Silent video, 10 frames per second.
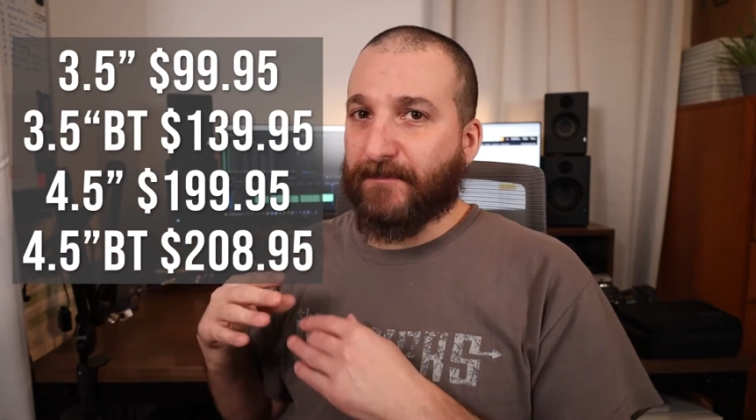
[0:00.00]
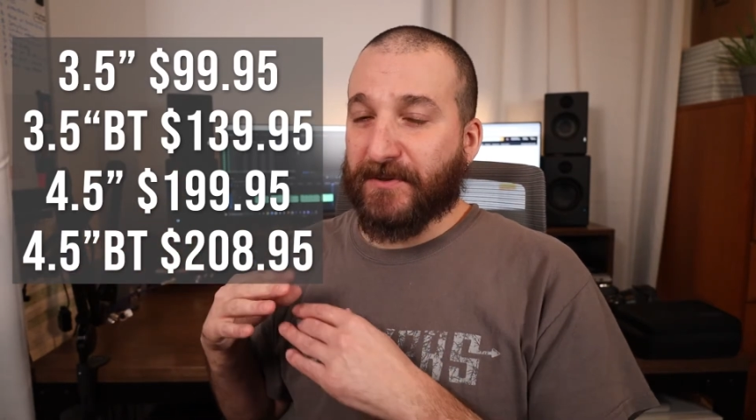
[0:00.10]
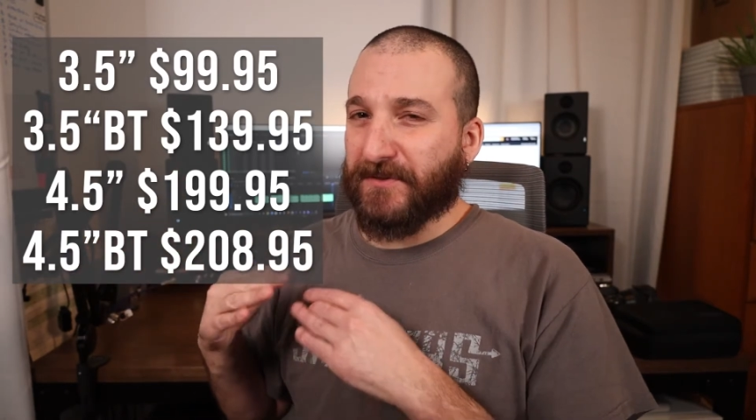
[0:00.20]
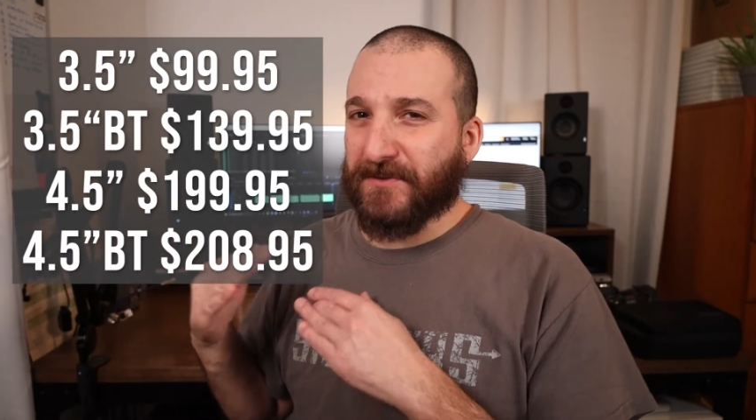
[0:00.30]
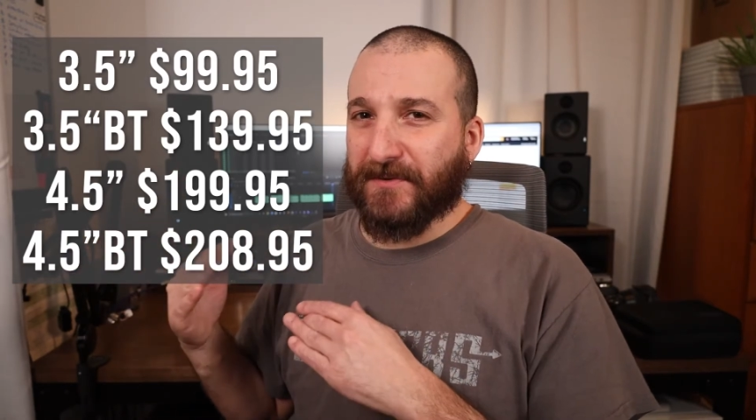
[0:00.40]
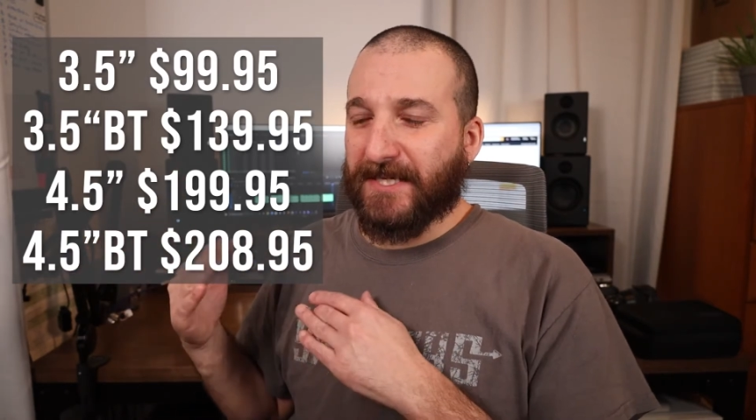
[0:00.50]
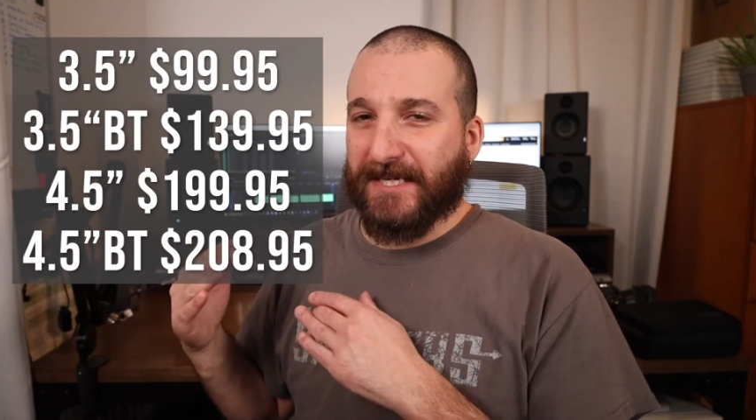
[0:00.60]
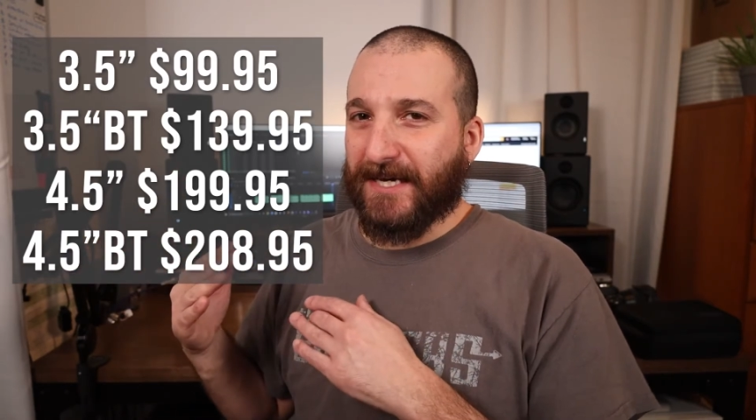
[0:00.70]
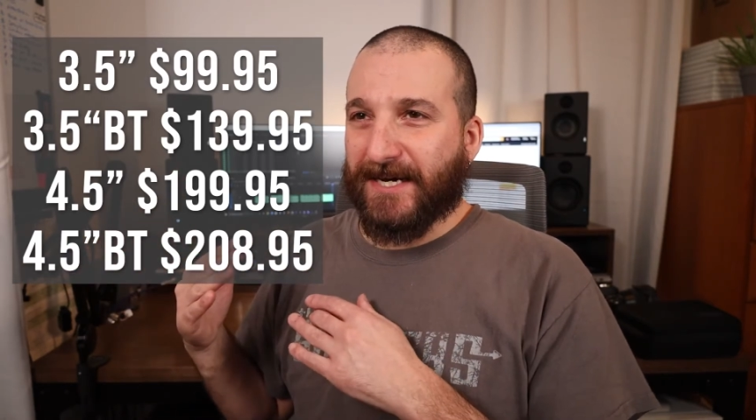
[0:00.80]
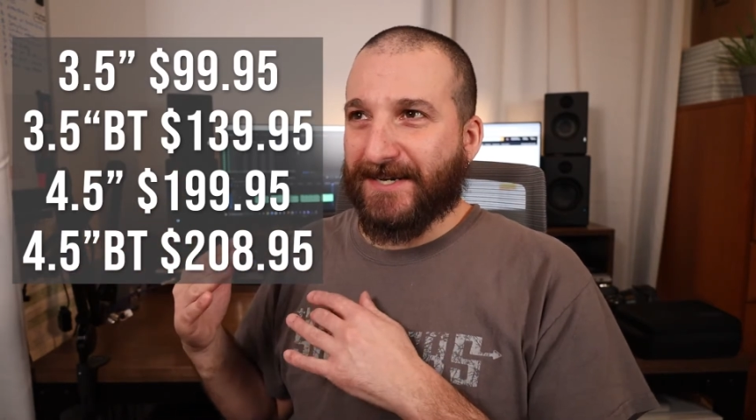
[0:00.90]
but there's only
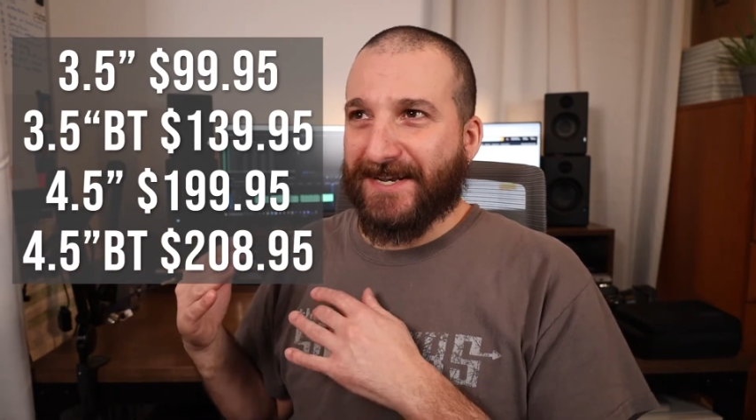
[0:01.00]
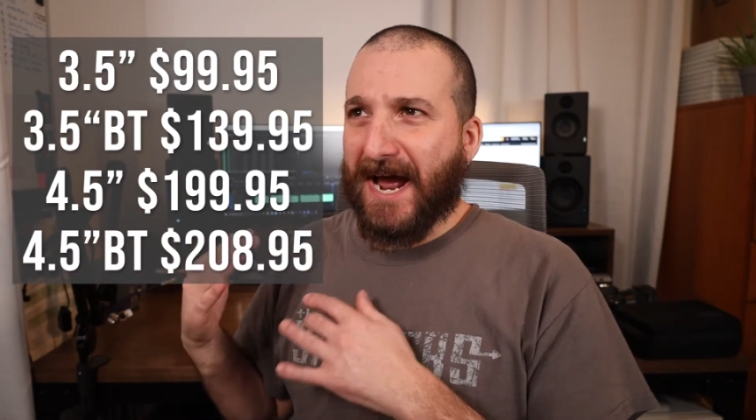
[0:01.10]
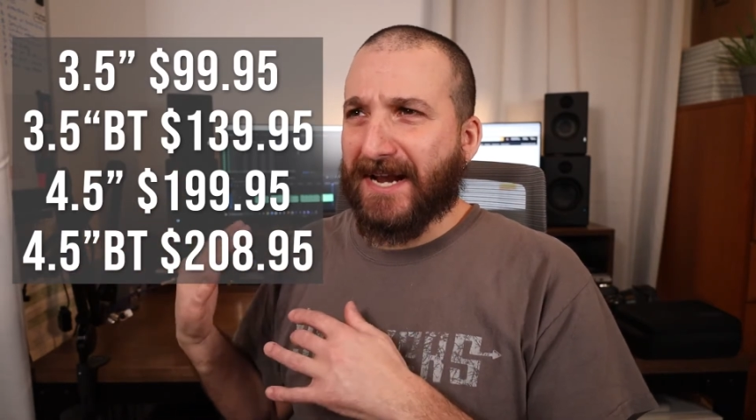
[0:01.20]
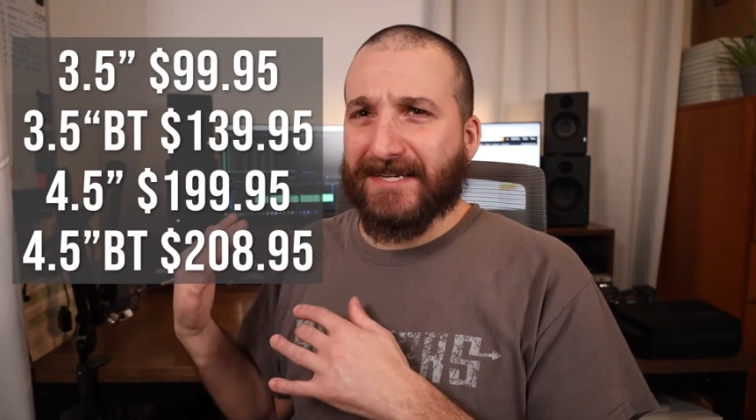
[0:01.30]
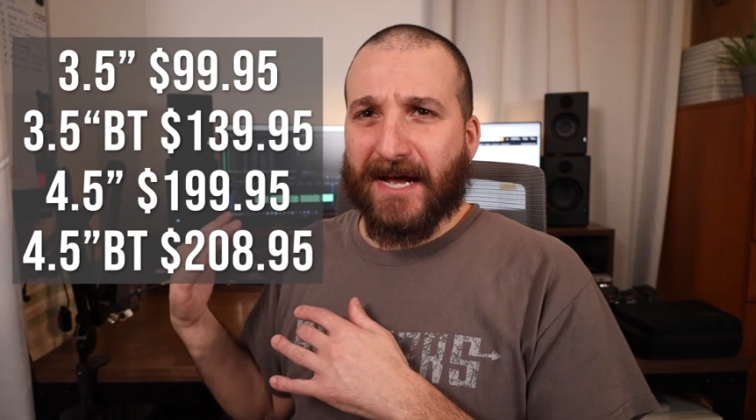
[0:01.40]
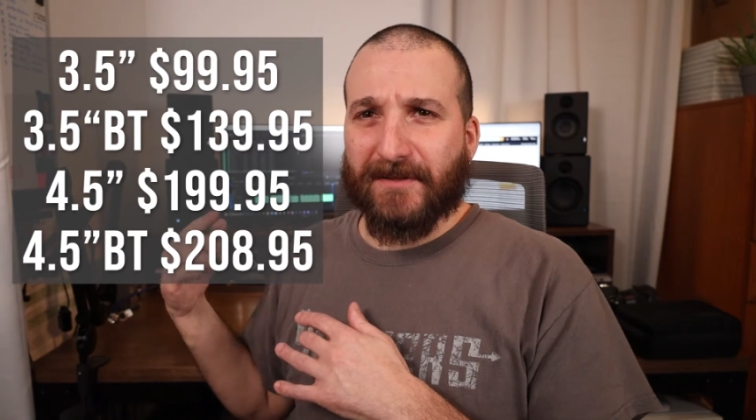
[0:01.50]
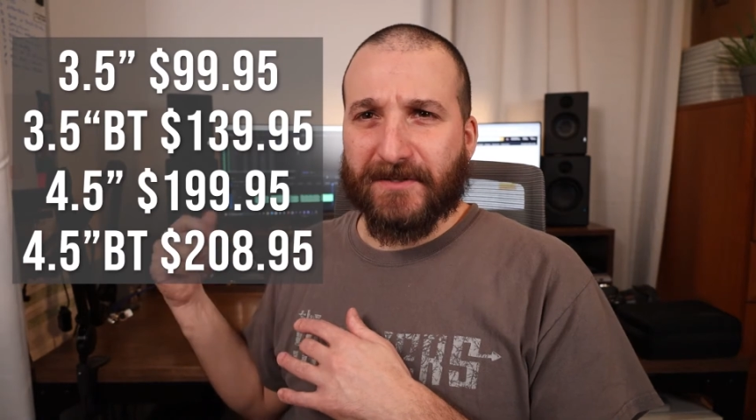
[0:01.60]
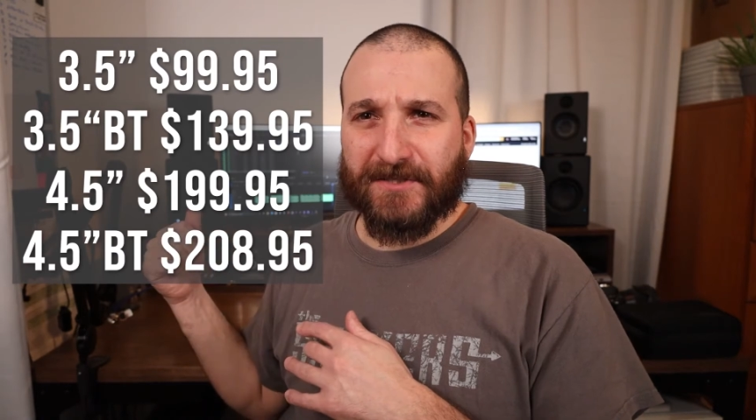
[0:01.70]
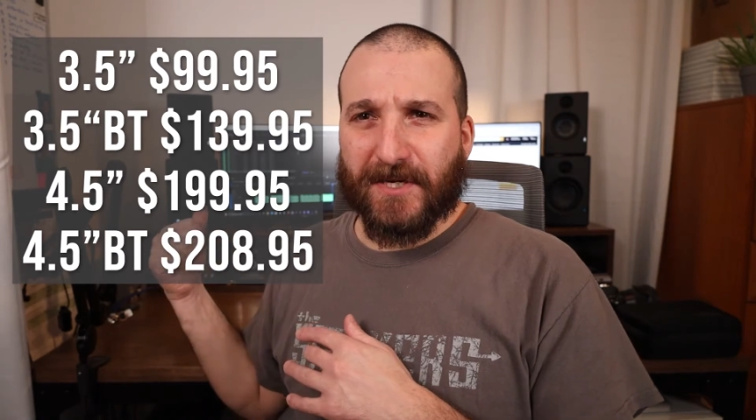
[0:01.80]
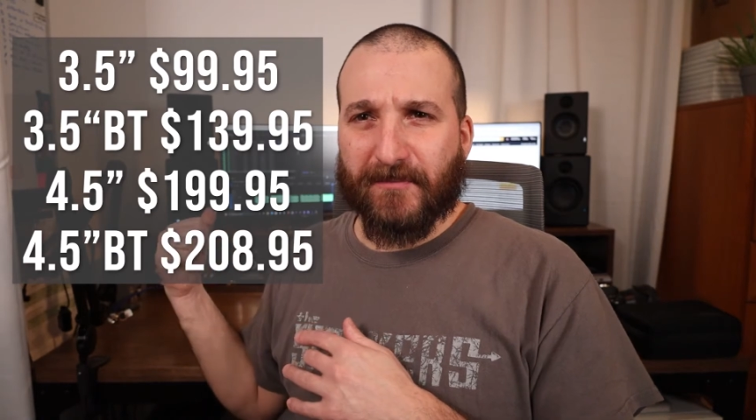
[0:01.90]
a $9
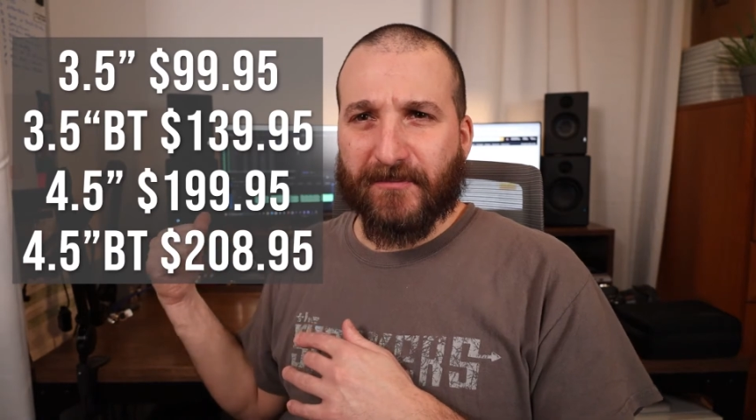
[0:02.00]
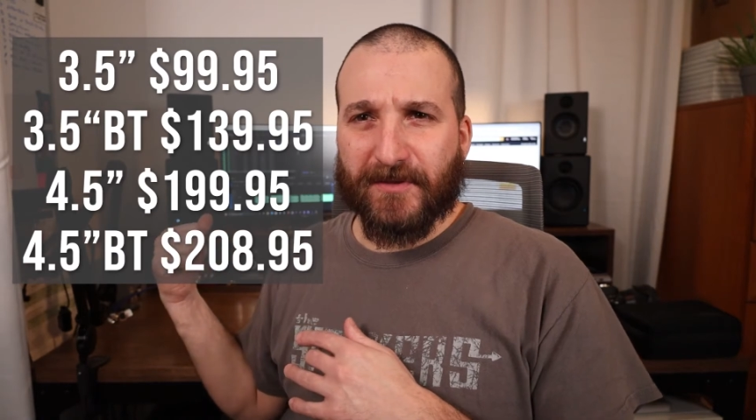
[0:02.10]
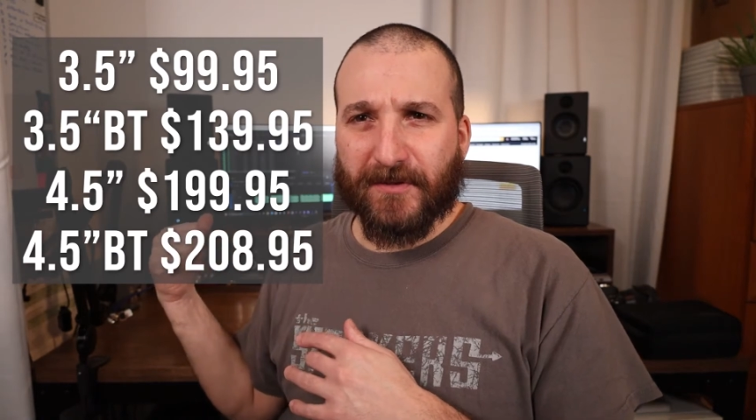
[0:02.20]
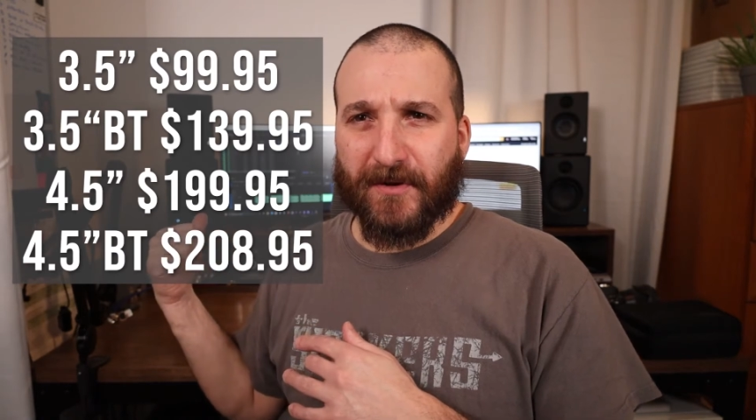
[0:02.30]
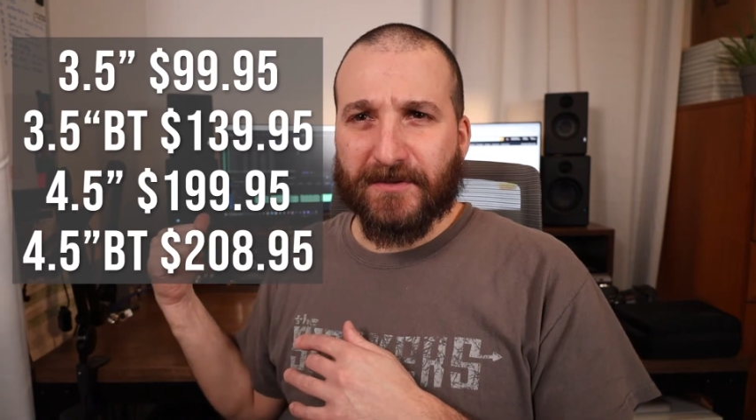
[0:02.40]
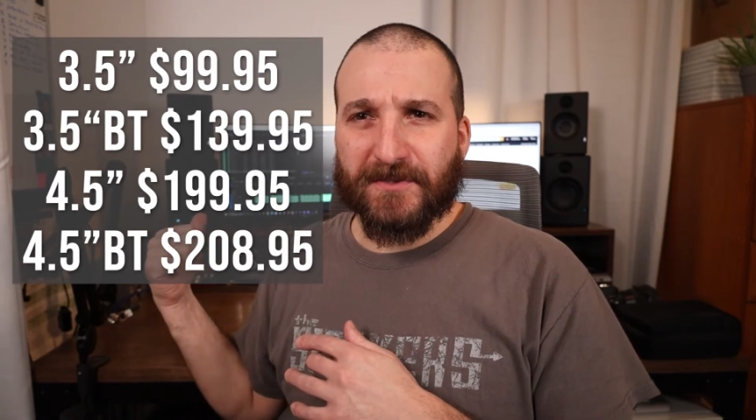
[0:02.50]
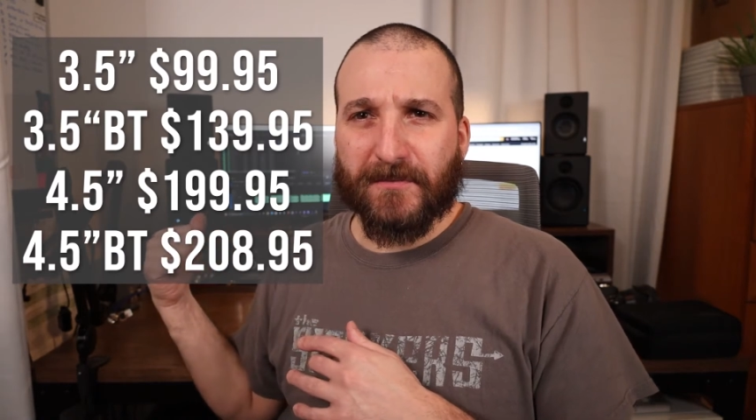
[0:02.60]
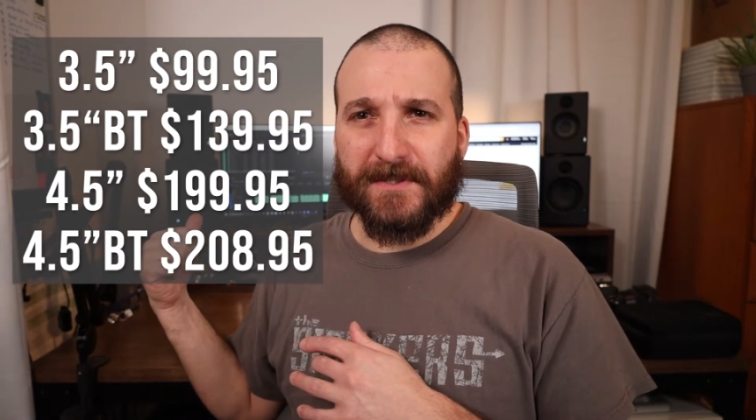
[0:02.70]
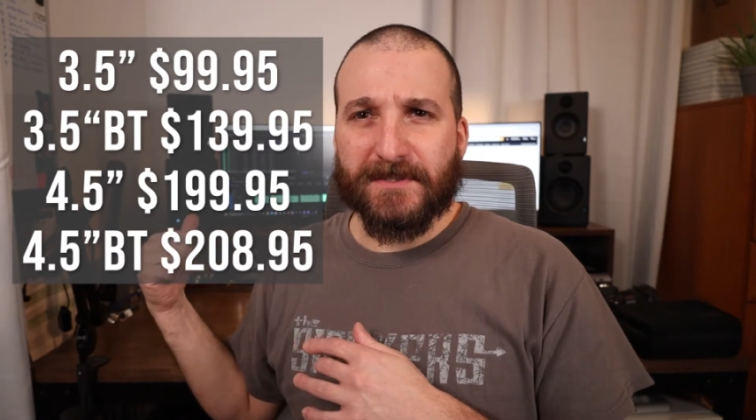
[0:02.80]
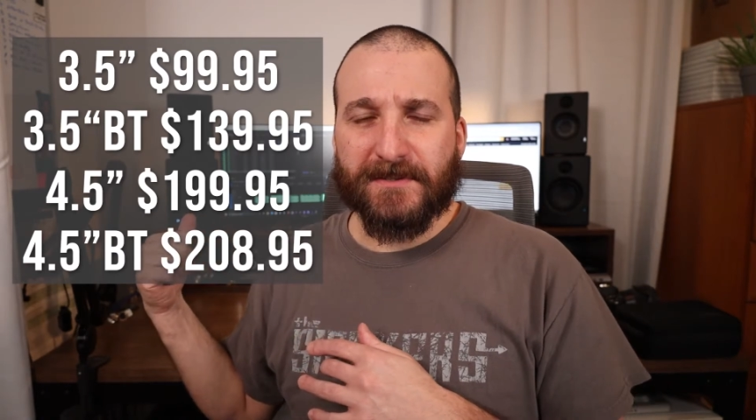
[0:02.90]
jump for the larger
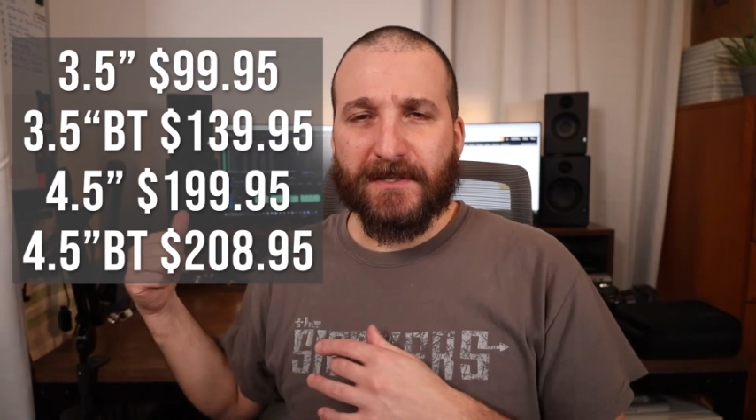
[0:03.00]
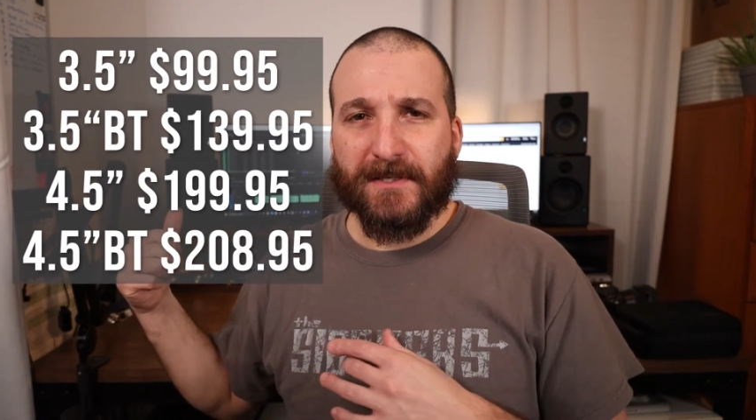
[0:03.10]
ones.